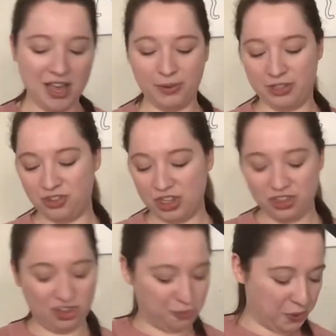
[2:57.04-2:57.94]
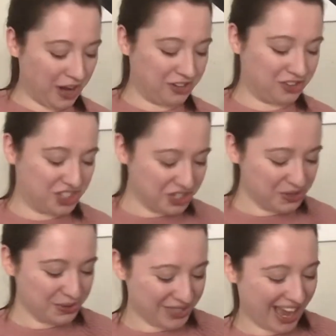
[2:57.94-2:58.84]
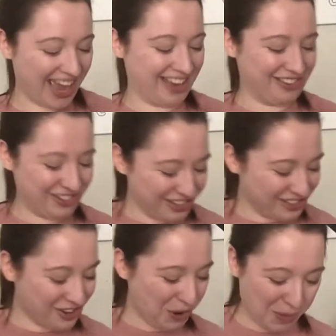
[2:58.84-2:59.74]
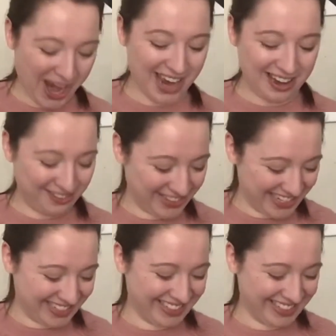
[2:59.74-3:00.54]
with gingerbread shoes on gingerbread feet.